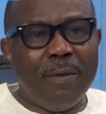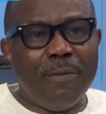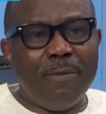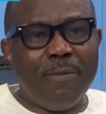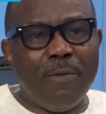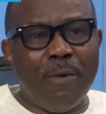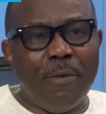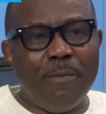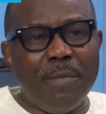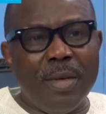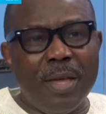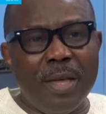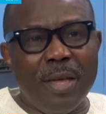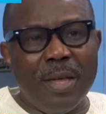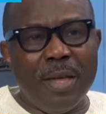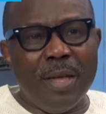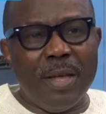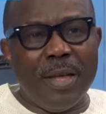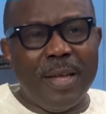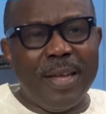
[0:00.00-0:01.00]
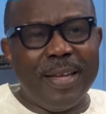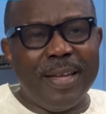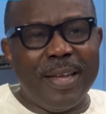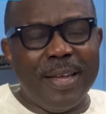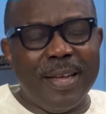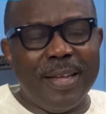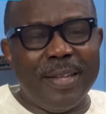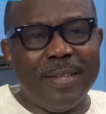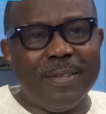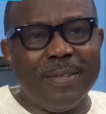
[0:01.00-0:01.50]
For me,
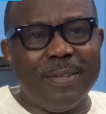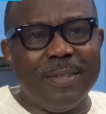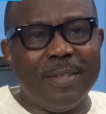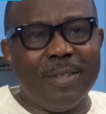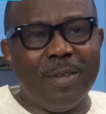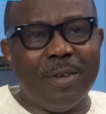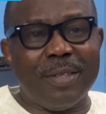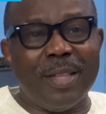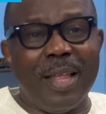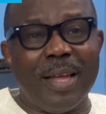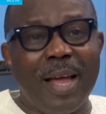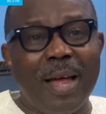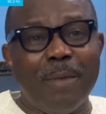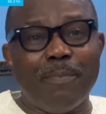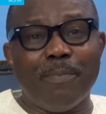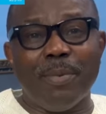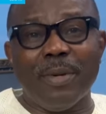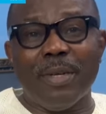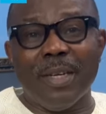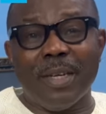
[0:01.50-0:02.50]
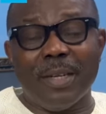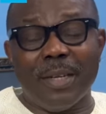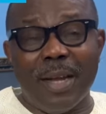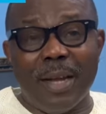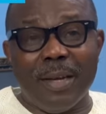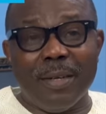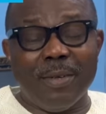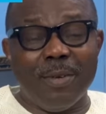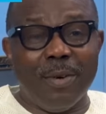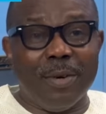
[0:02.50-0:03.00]
again, just like I
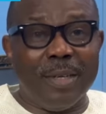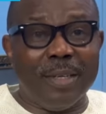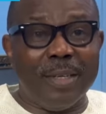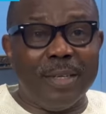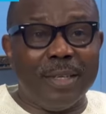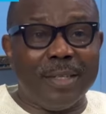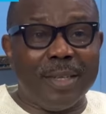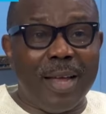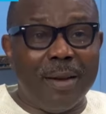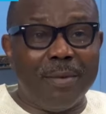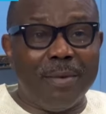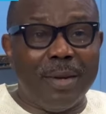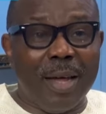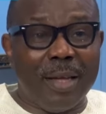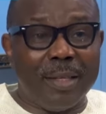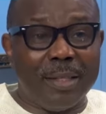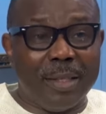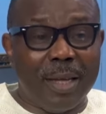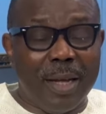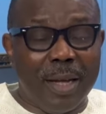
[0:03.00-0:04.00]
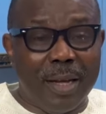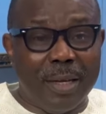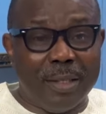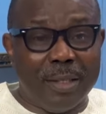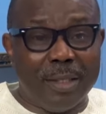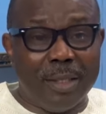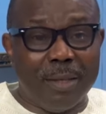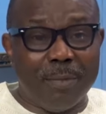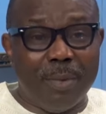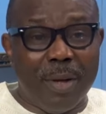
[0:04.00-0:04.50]
predicted during the time that
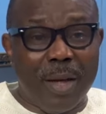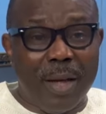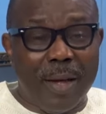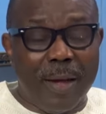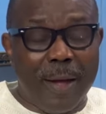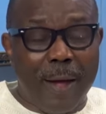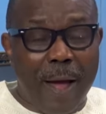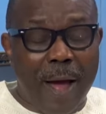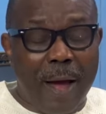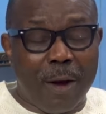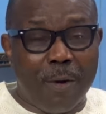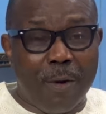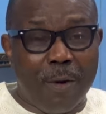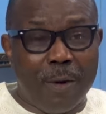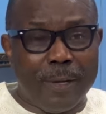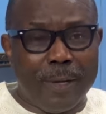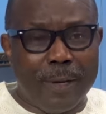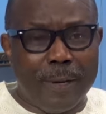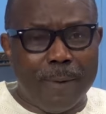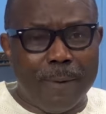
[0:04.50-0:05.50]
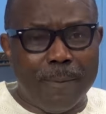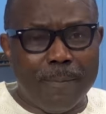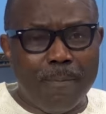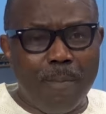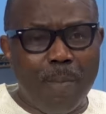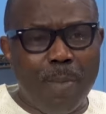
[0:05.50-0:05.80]
Chibu Akonde